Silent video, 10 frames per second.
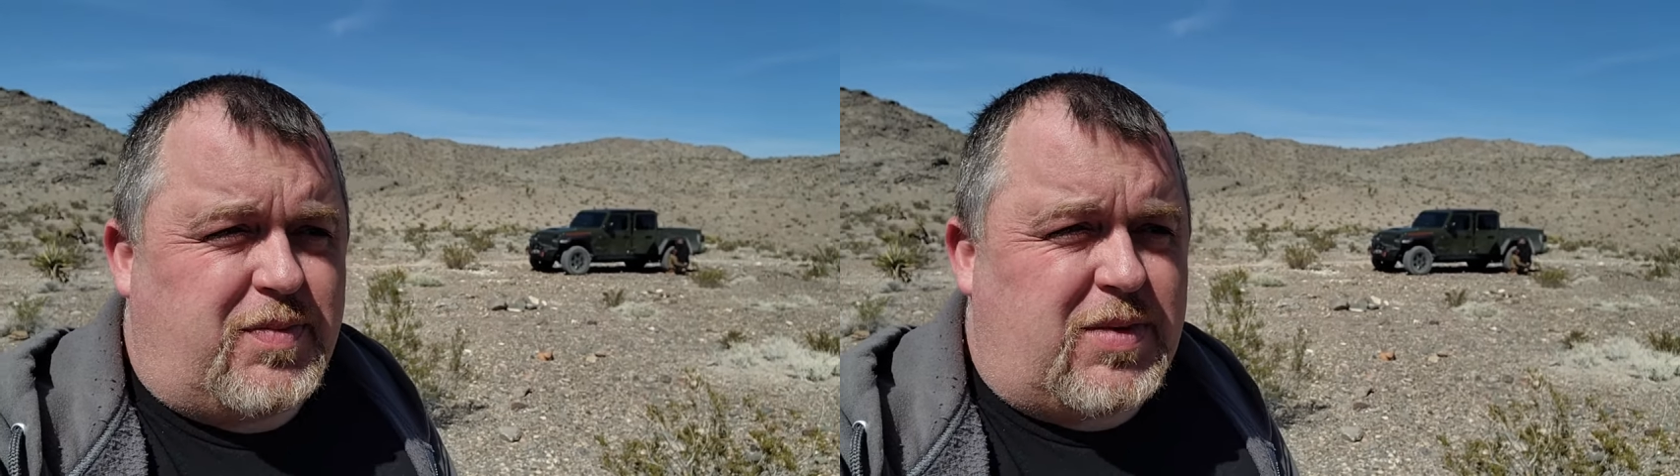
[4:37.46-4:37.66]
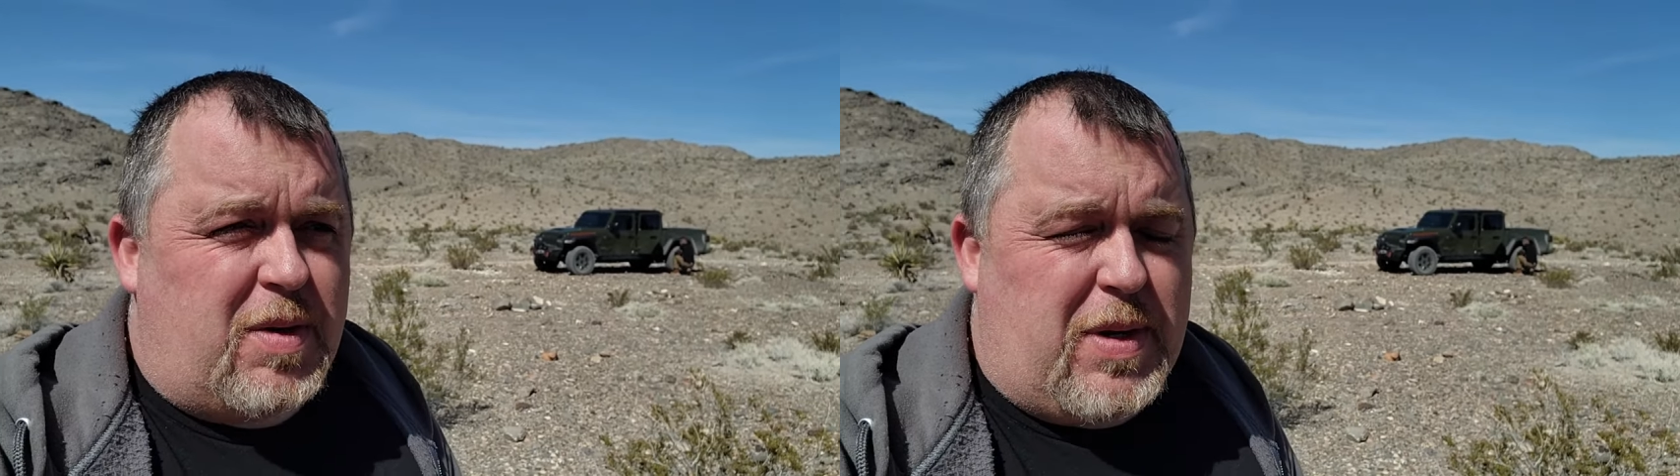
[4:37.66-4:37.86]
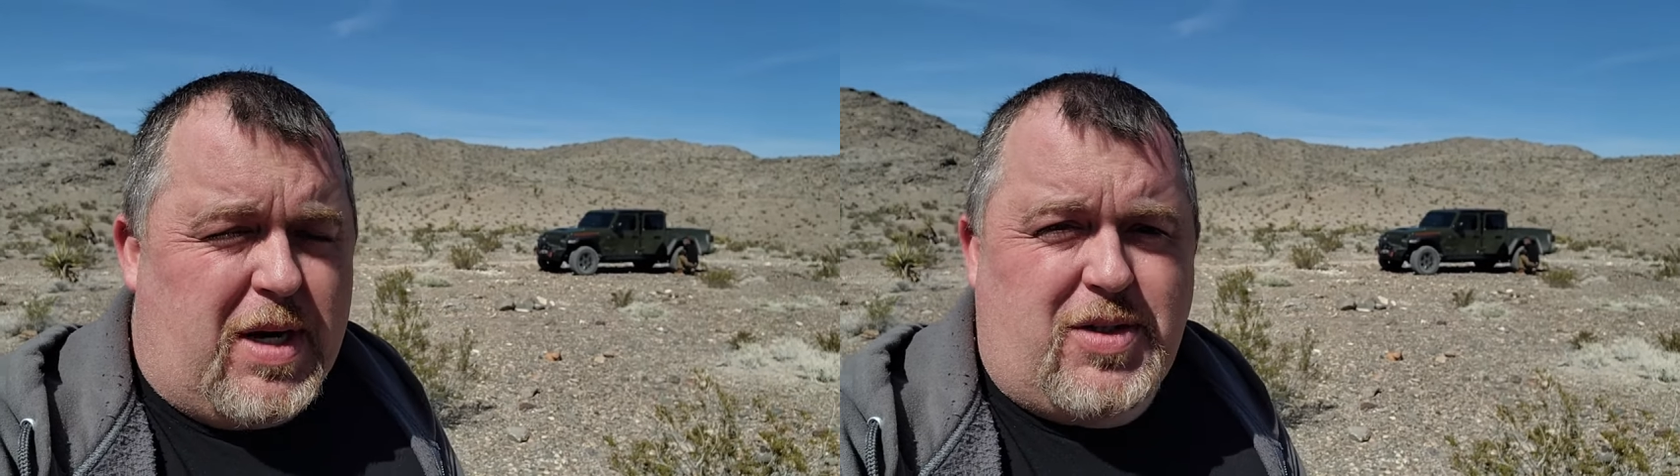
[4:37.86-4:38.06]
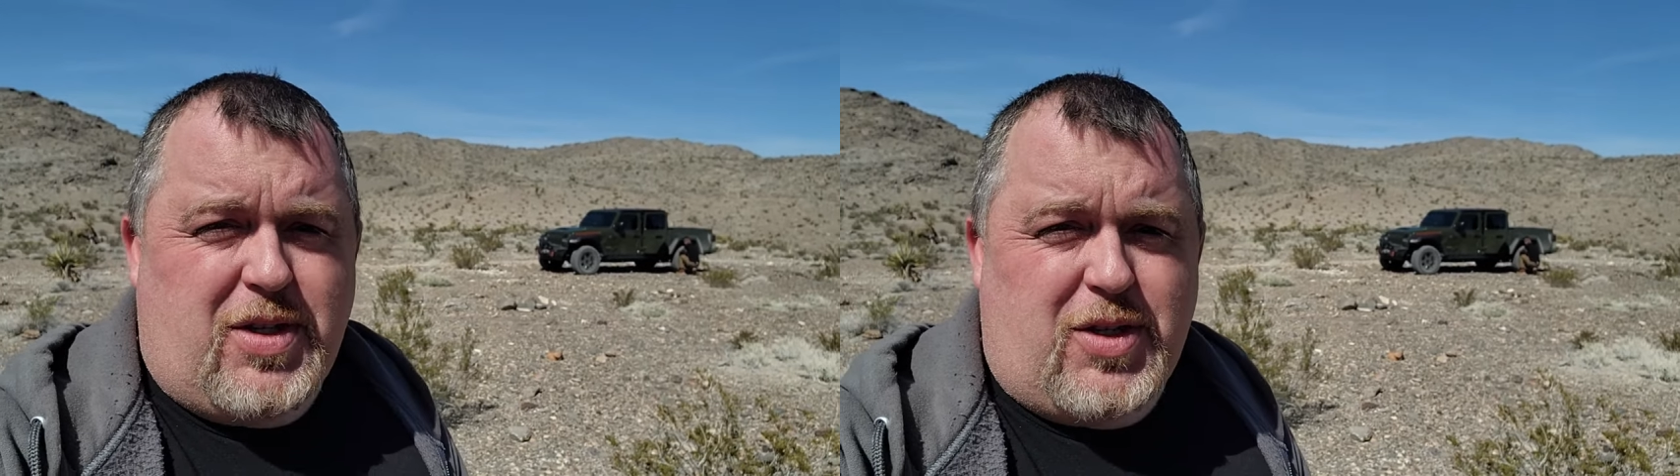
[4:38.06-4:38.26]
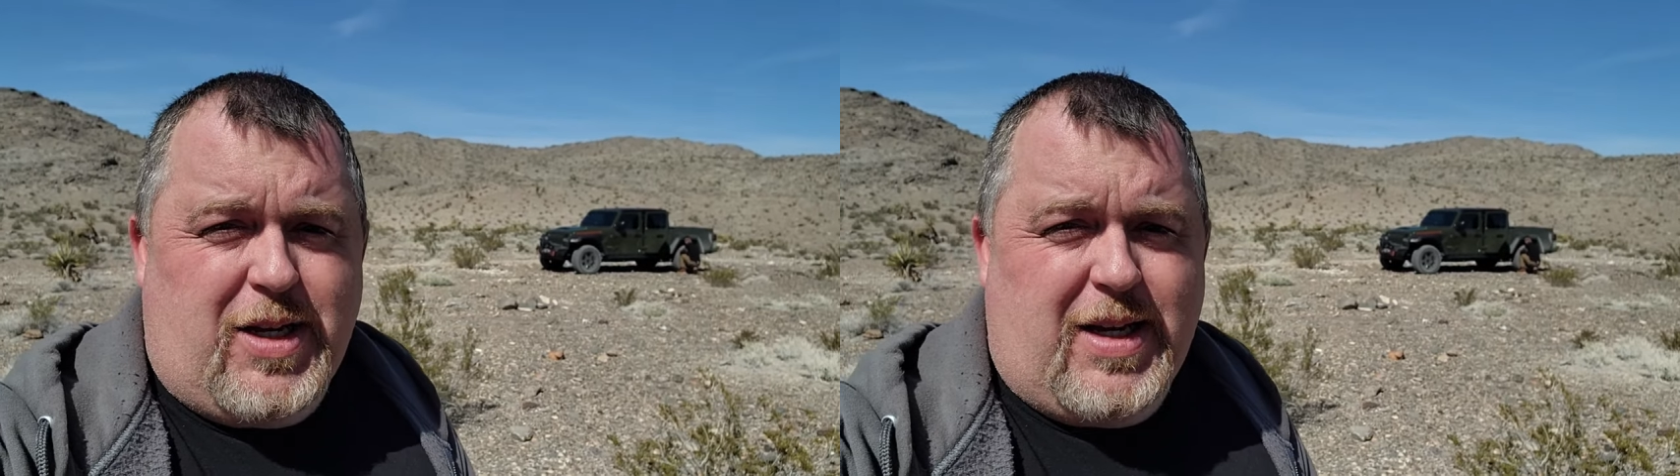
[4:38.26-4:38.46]
compared to
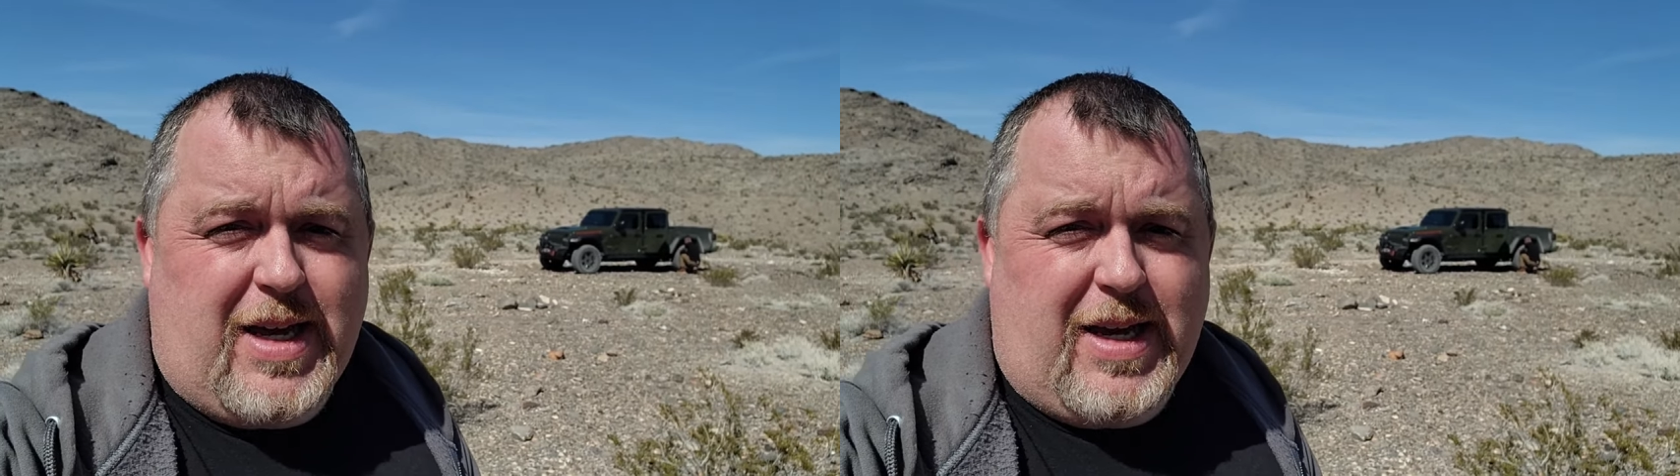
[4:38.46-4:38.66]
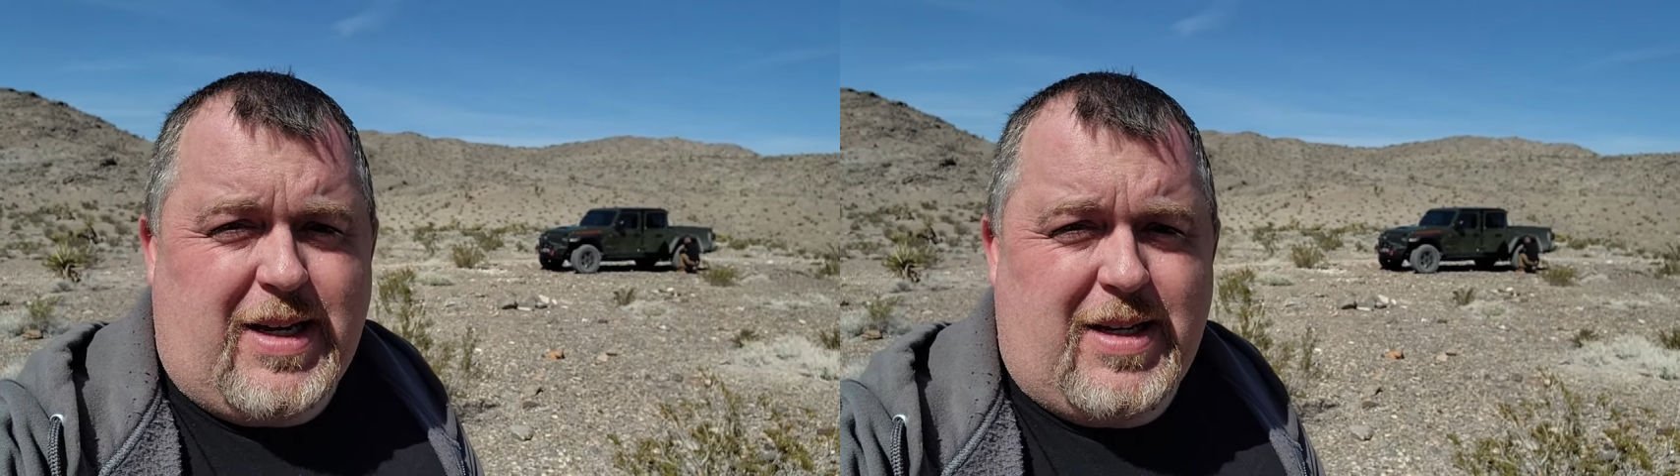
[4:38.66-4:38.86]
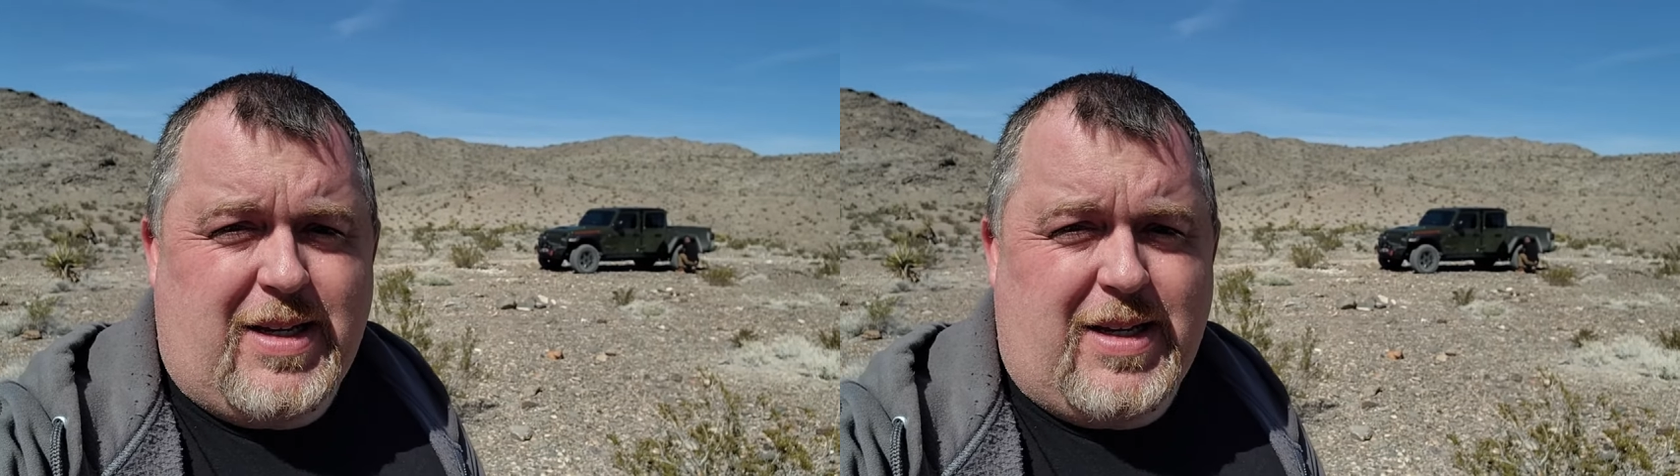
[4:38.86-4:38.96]
the JK,